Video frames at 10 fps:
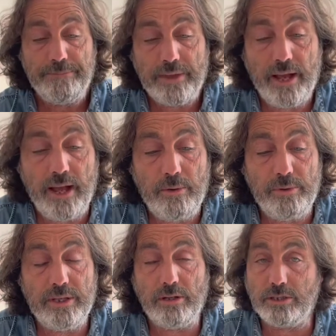uh,
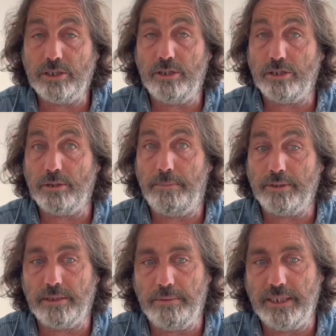with lots and lots of
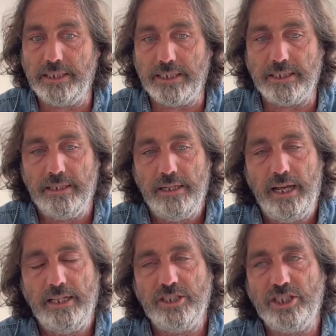possibilities
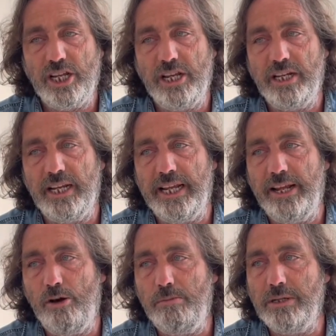and certainly
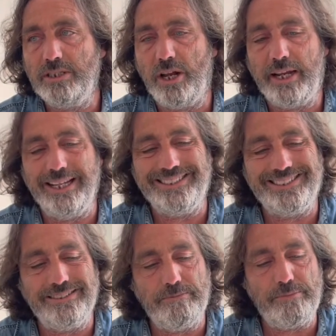almost like
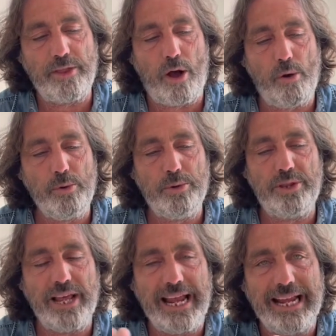it's the whole
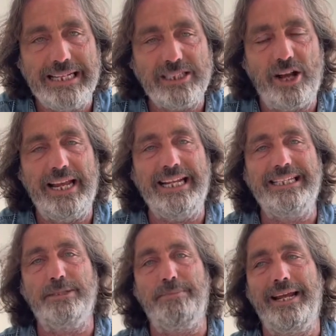thing is like
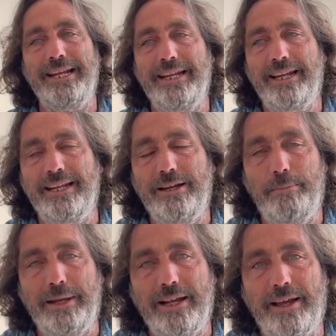explaining a little
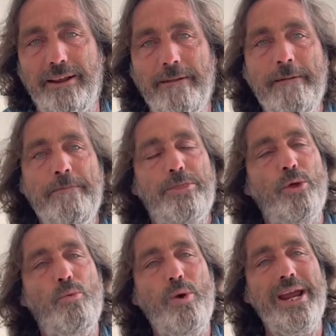bit like the
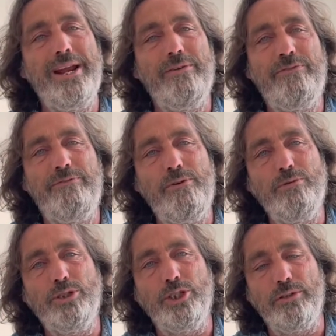wheel of
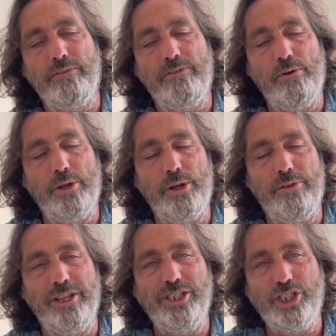fortune for you,
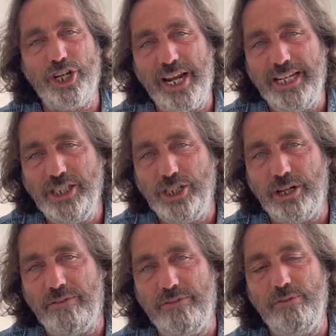the changing
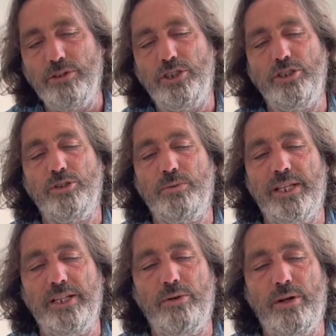of fortunes
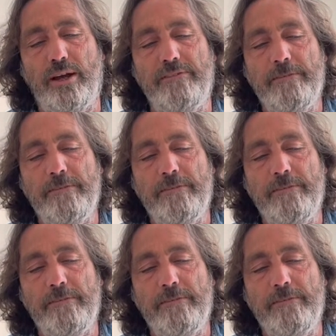within your life.